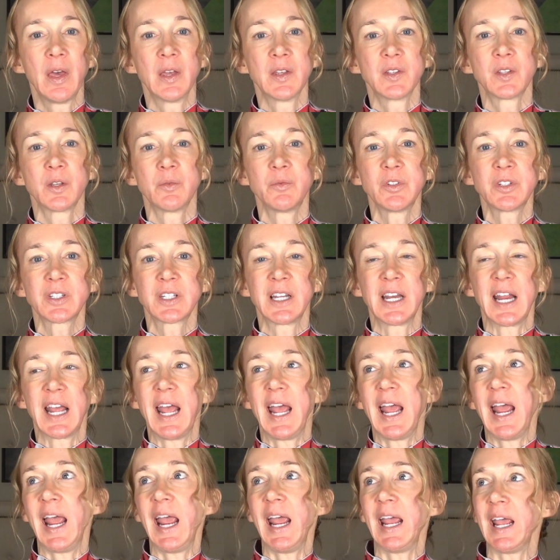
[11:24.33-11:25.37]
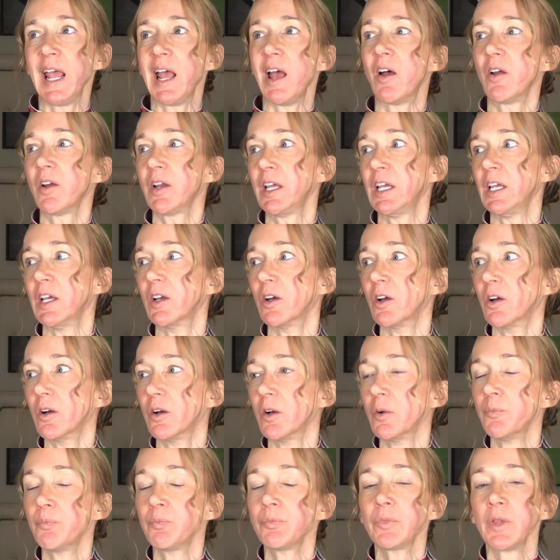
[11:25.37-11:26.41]
So I'm just going to hang out
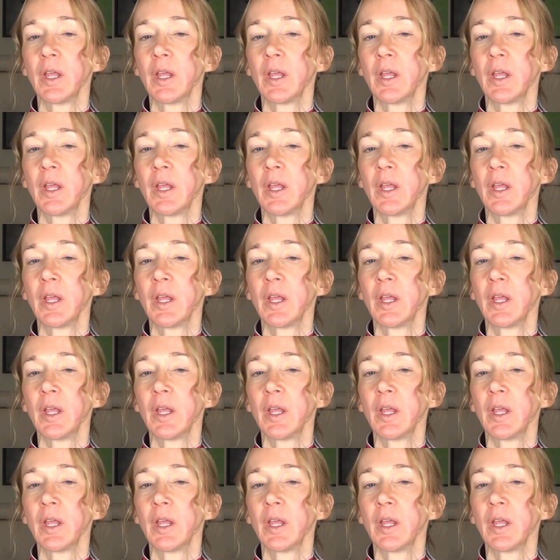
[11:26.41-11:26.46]
here.